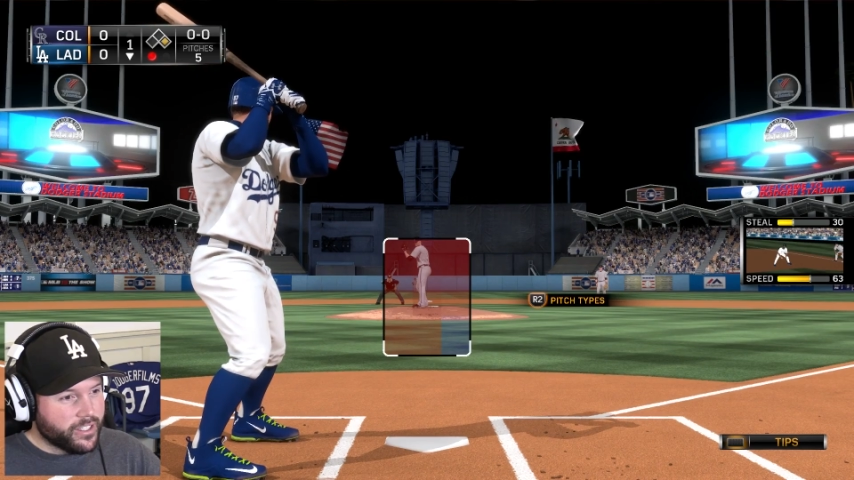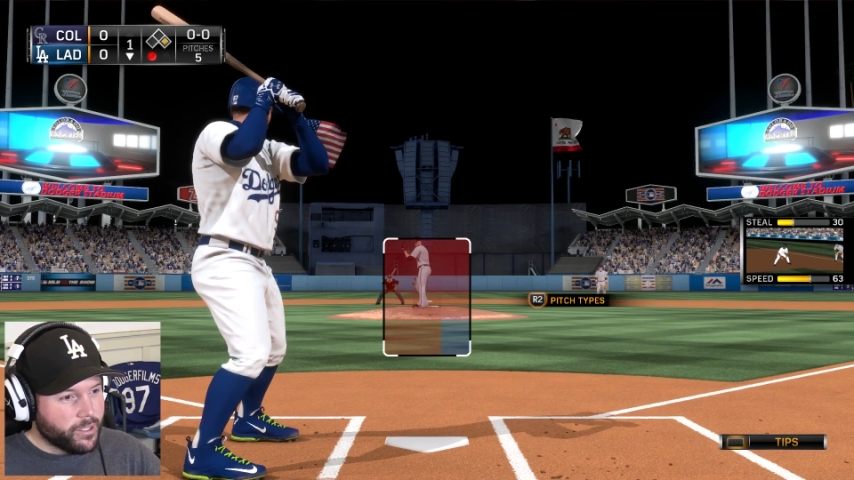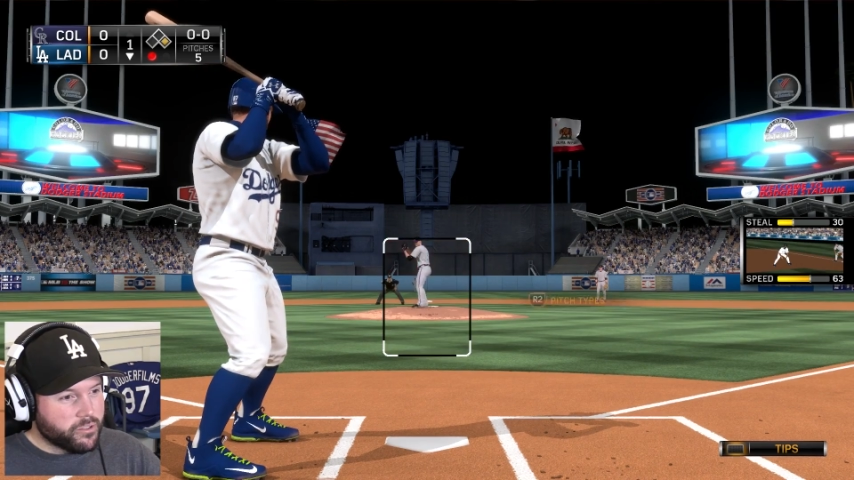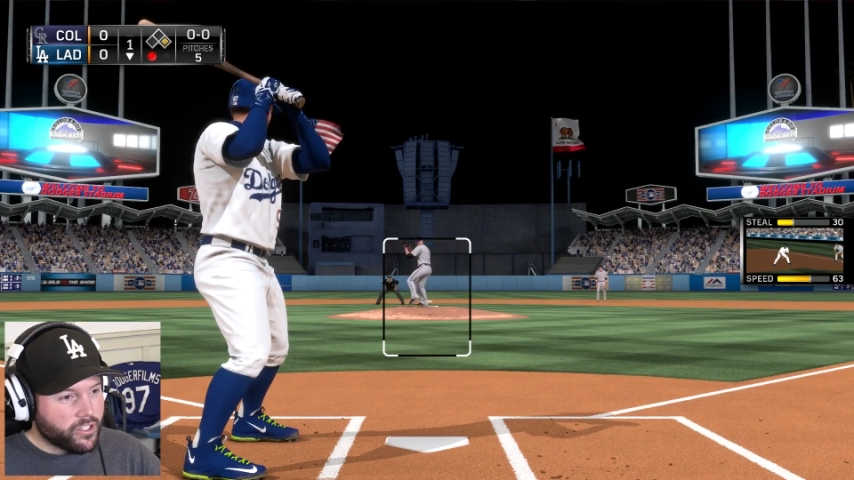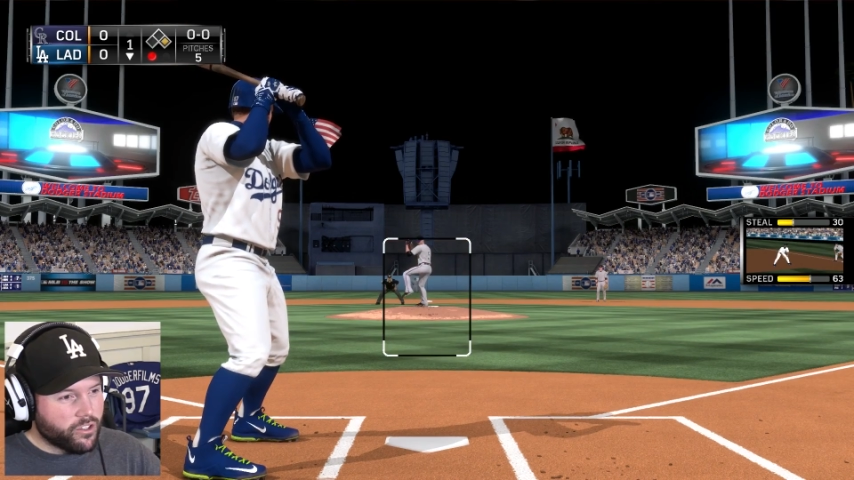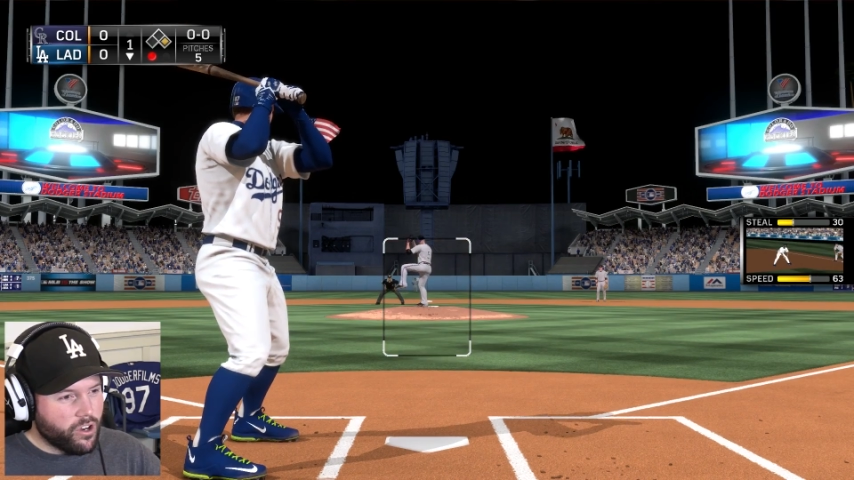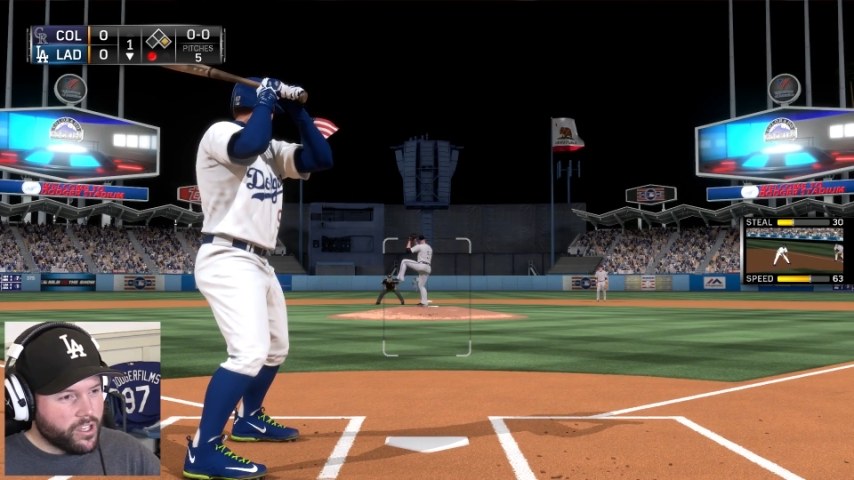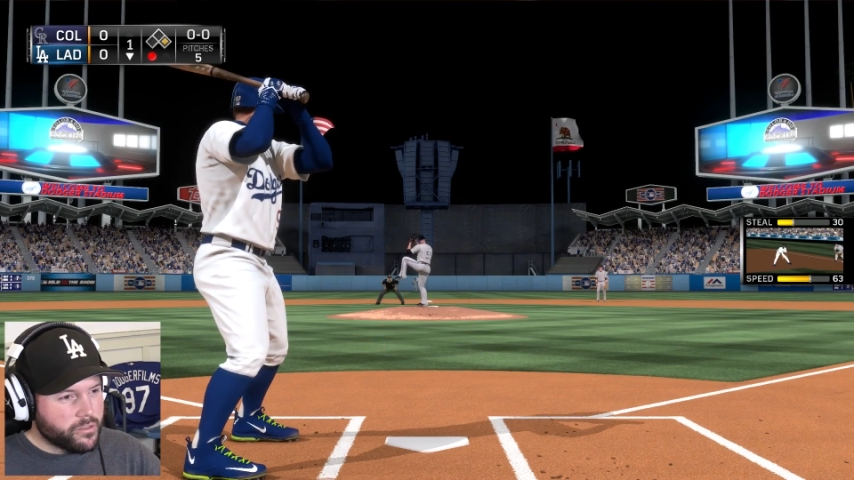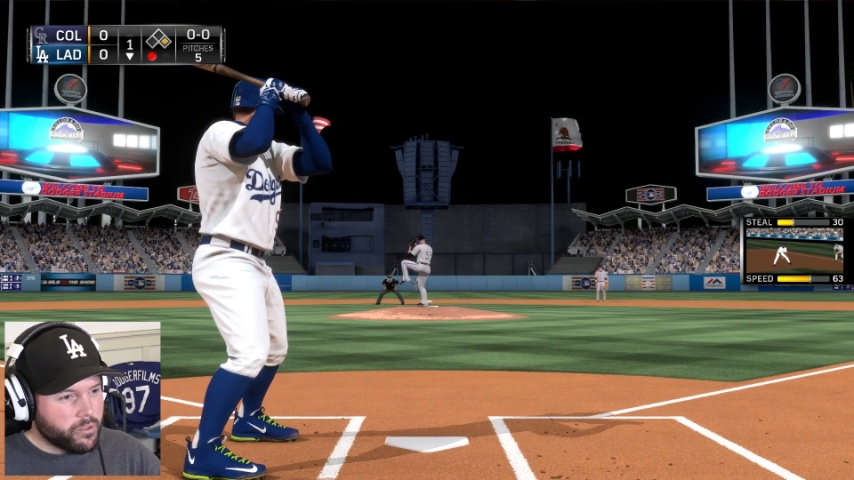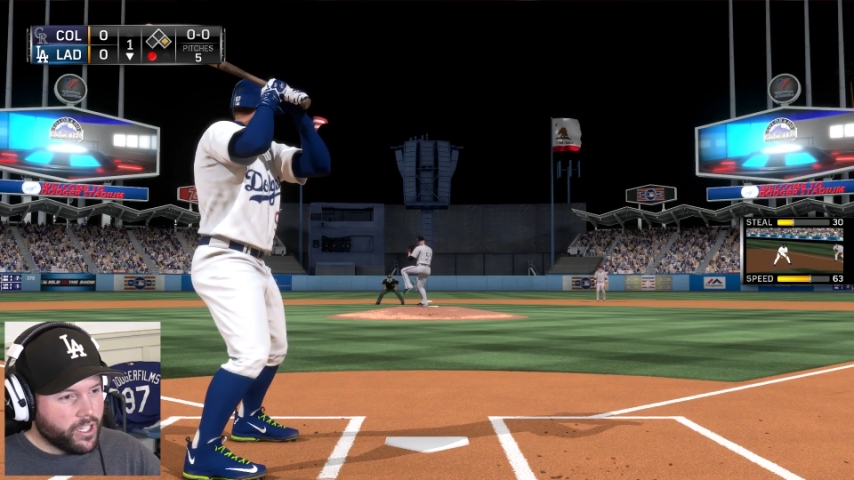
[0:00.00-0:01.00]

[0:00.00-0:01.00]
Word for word: Get up to the Crosby